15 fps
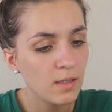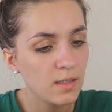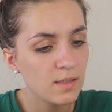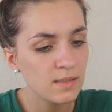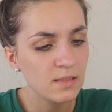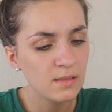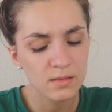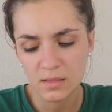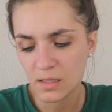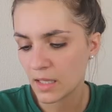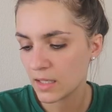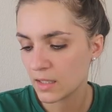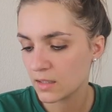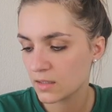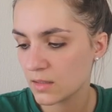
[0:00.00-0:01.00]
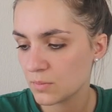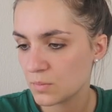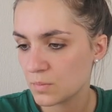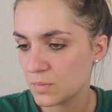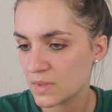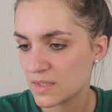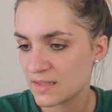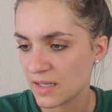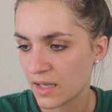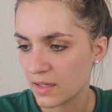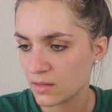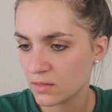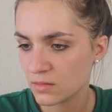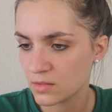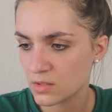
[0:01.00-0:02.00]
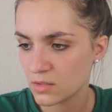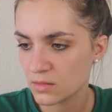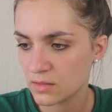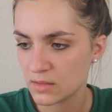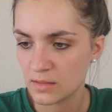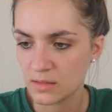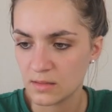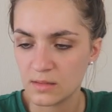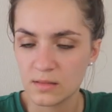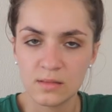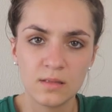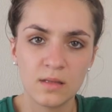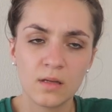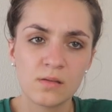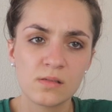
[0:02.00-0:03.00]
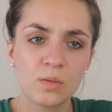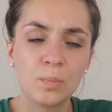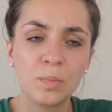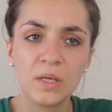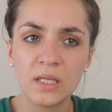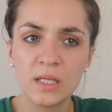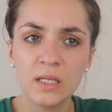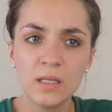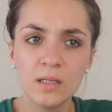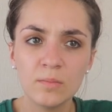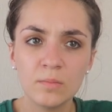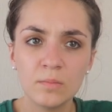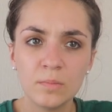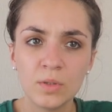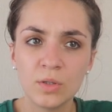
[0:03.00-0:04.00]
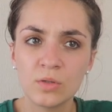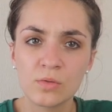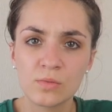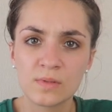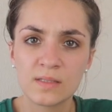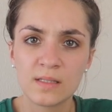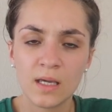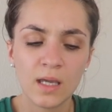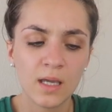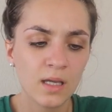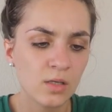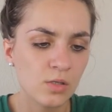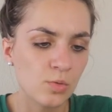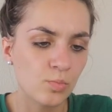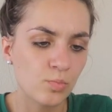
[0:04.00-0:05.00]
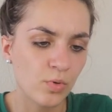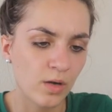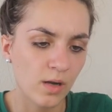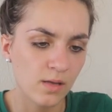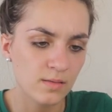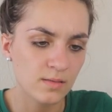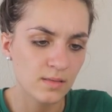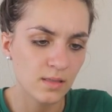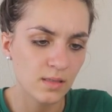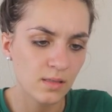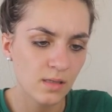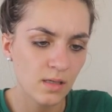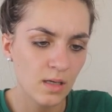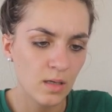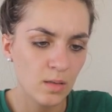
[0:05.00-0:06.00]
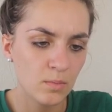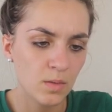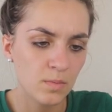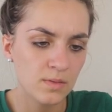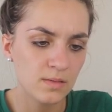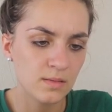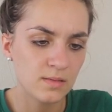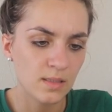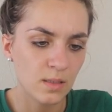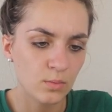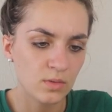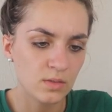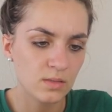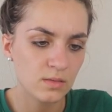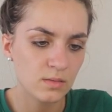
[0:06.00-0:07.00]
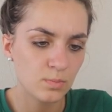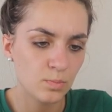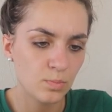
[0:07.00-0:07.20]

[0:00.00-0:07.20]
Is it like psychological? There's a P, but you don't say it, you pronounce it. Maybe it's the same with